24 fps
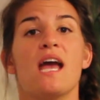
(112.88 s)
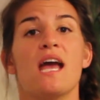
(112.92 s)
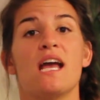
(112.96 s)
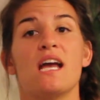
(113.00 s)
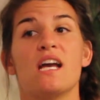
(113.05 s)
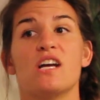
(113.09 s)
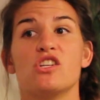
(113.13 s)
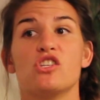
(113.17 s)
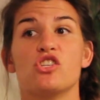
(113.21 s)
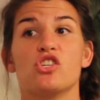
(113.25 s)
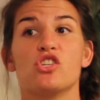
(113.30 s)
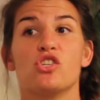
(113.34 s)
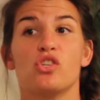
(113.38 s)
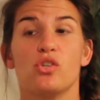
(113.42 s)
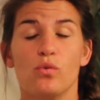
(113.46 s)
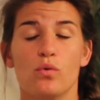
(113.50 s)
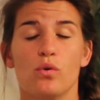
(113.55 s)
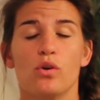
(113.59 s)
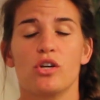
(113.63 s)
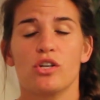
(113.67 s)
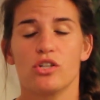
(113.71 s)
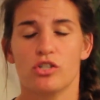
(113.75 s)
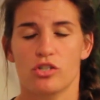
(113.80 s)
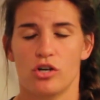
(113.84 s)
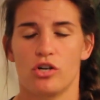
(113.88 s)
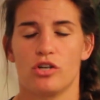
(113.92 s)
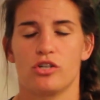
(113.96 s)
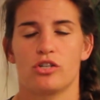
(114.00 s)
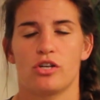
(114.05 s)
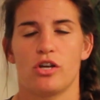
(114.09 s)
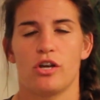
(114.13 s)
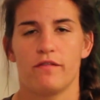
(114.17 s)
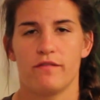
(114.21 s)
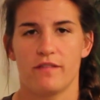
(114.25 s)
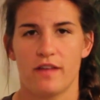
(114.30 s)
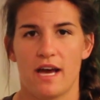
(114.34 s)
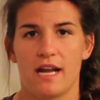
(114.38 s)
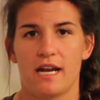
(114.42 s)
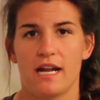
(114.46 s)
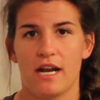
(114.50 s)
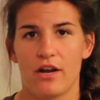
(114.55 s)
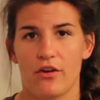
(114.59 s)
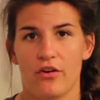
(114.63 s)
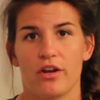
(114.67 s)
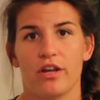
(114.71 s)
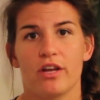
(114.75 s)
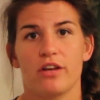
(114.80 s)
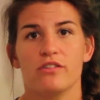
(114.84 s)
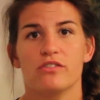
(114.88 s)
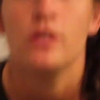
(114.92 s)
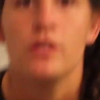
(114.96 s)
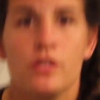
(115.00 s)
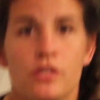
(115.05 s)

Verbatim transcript: and you are in charge of that area.